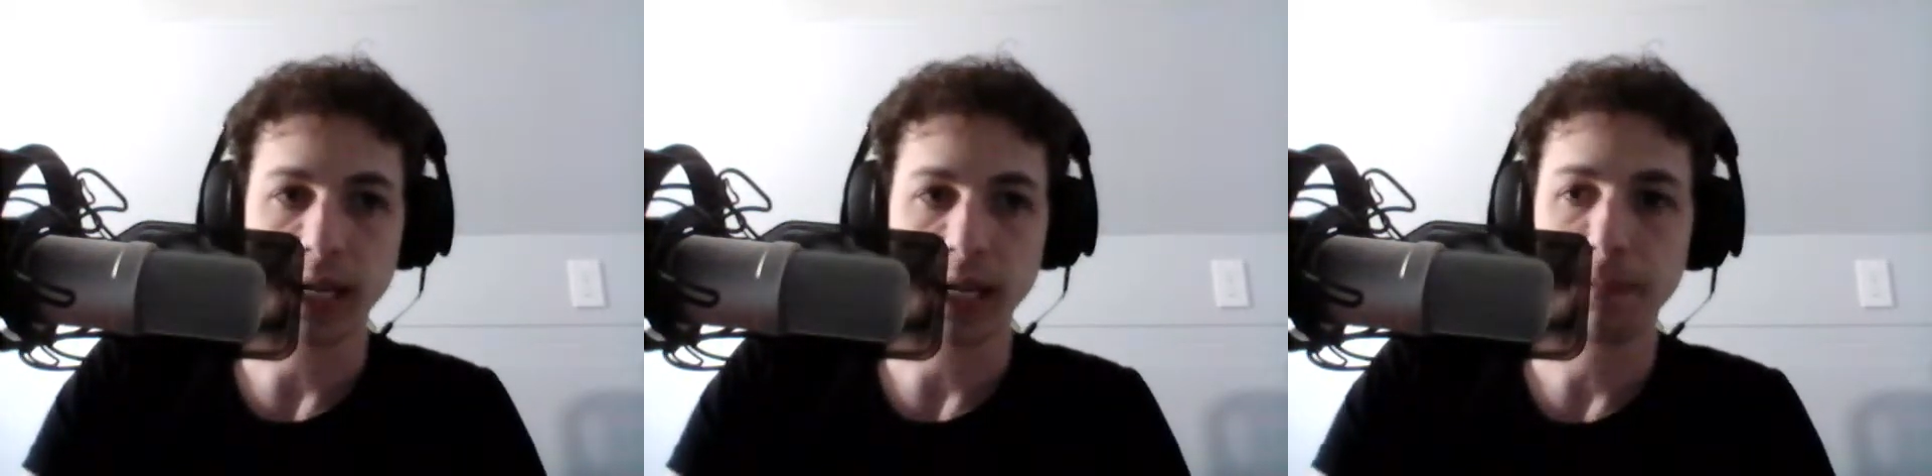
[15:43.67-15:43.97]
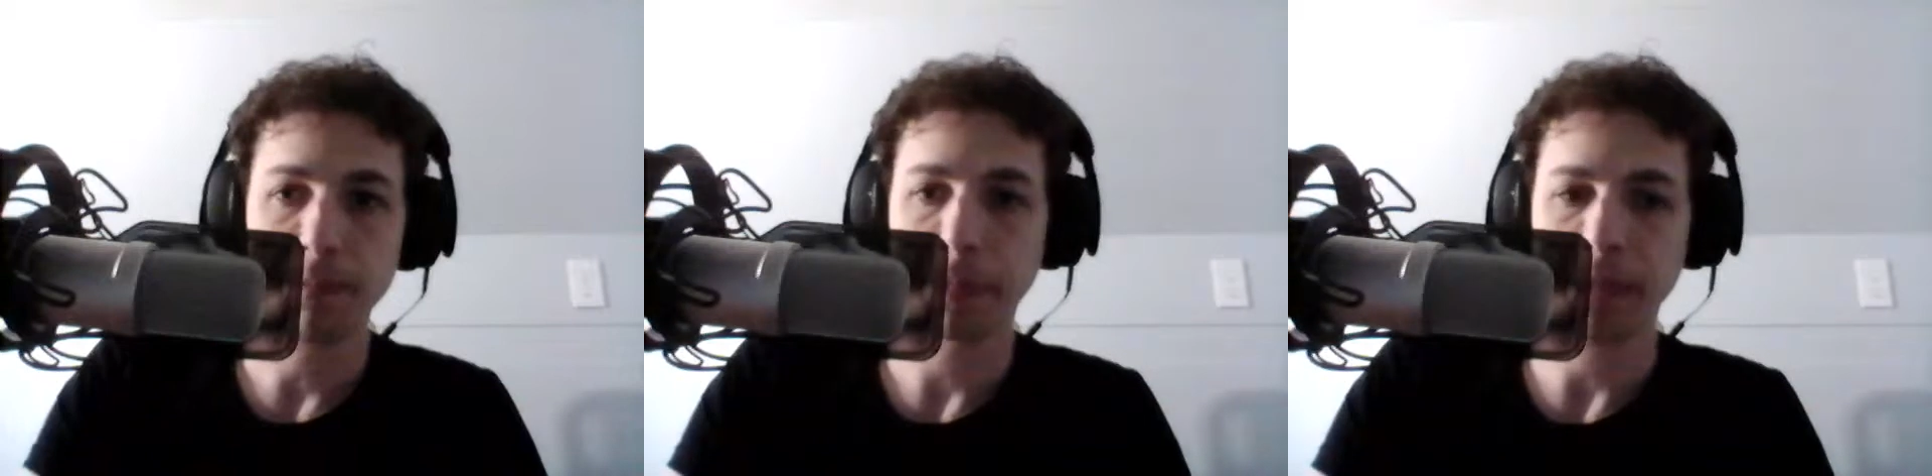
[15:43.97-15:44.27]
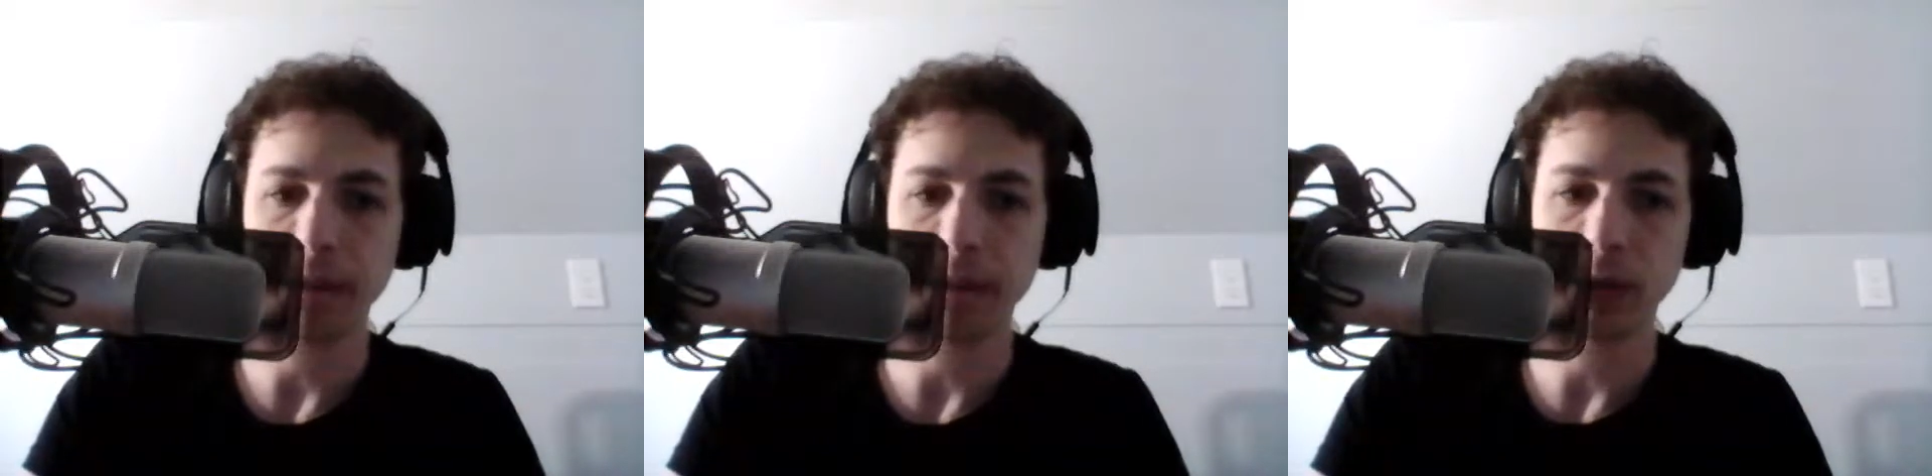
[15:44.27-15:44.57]
and
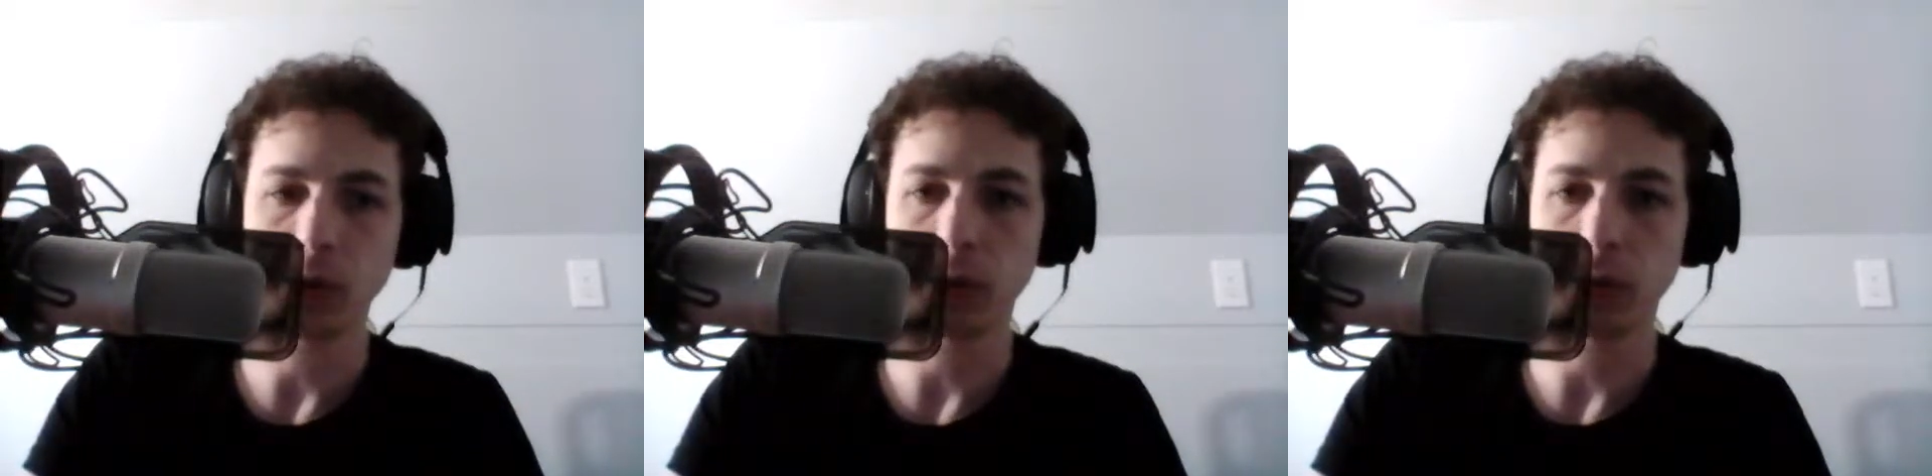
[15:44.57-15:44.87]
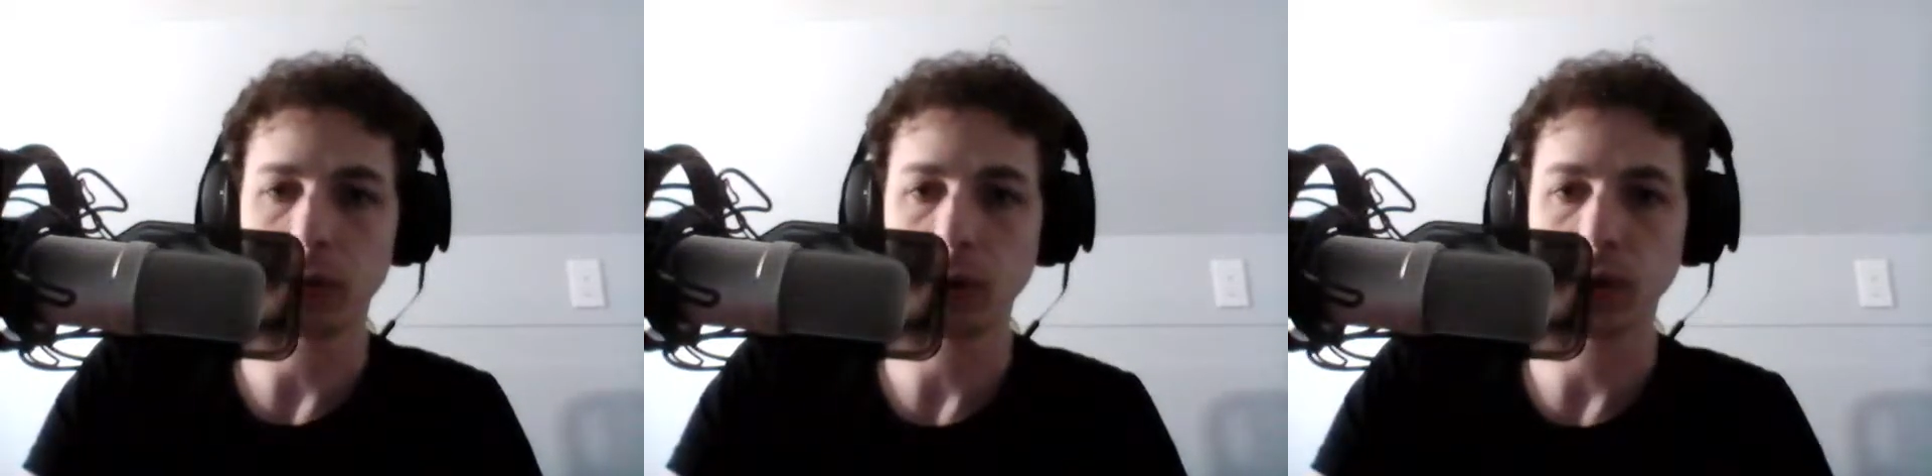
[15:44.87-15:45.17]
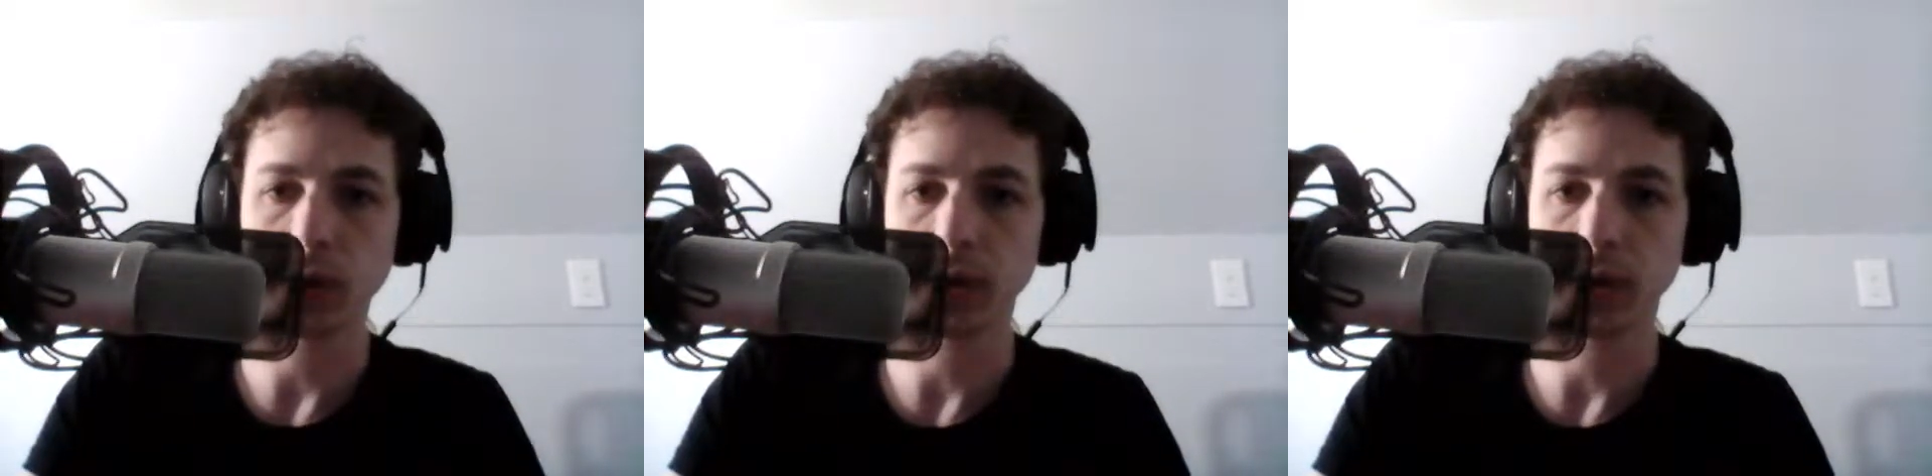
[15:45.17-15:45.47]
I'm going to do some more
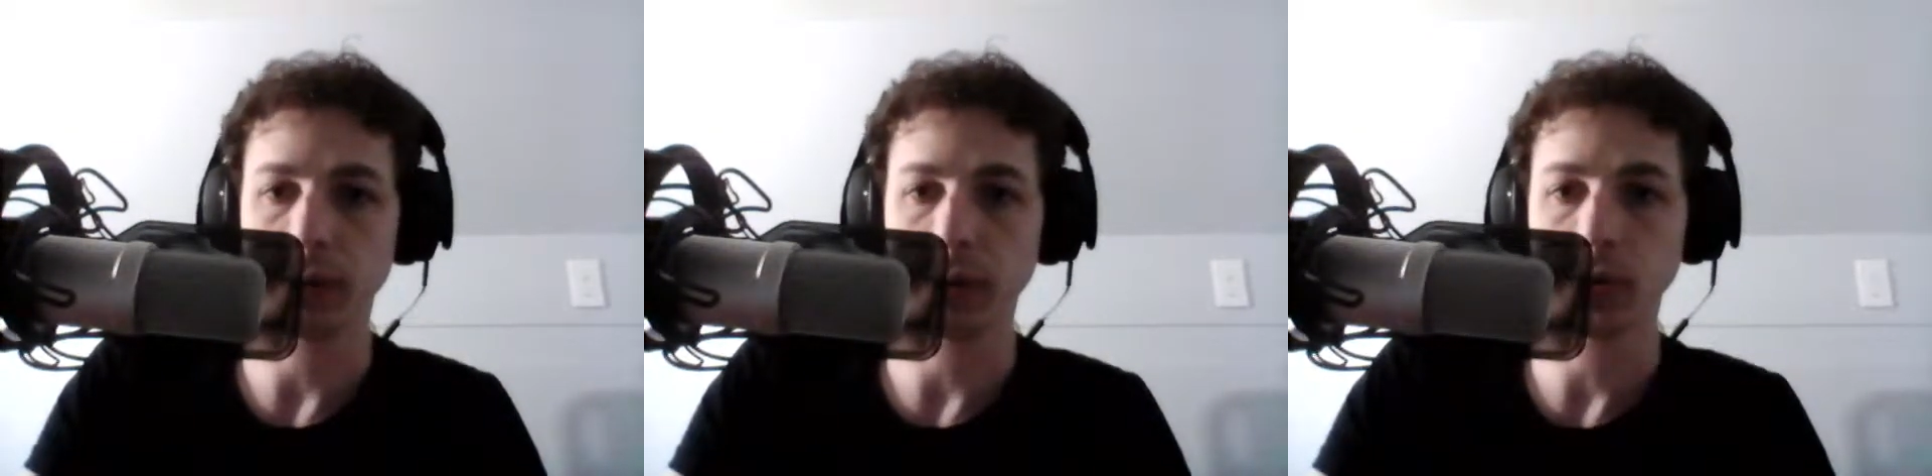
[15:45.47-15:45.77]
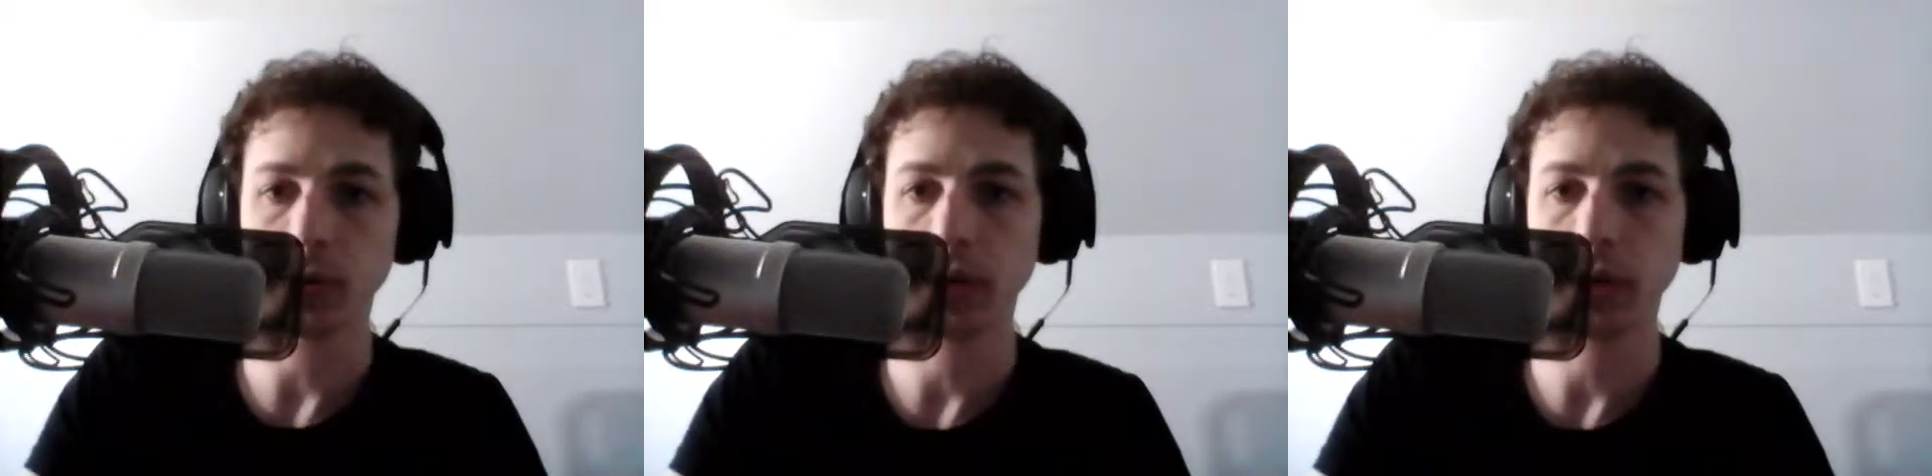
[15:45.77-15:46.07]
motion sounds,